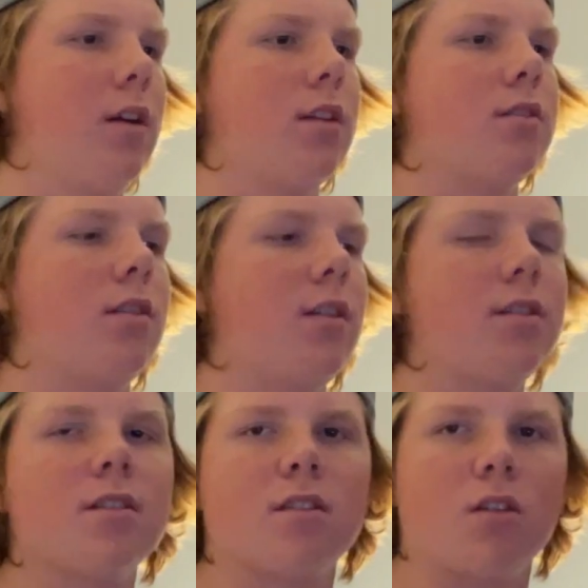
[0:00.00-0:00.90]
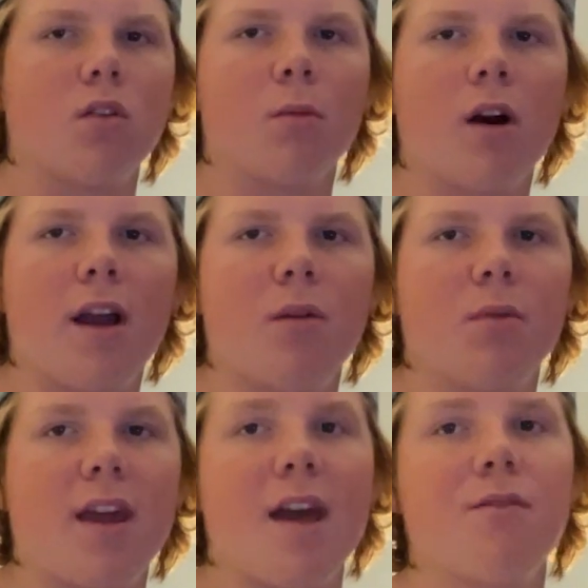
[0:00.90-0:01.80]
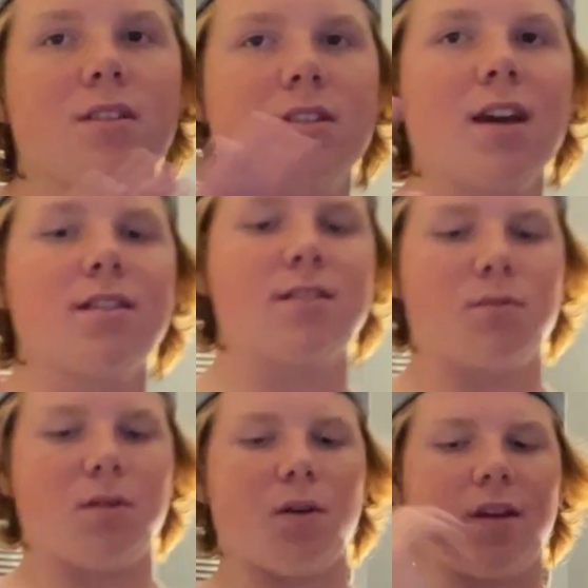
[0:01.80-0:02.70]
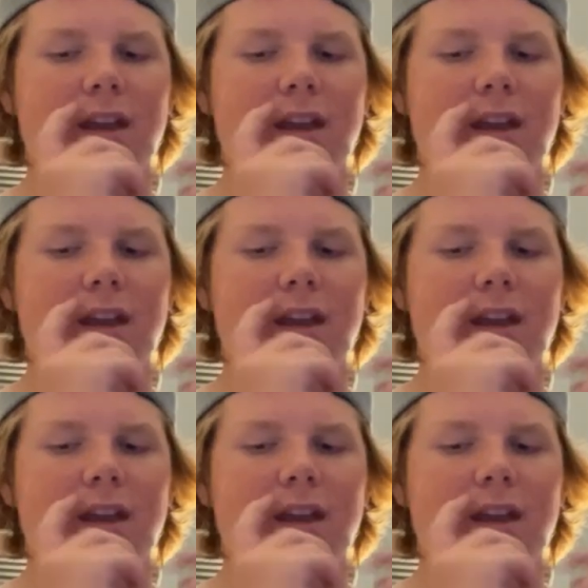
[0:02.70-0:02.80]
So this is the normal height, what I haven't tested with all the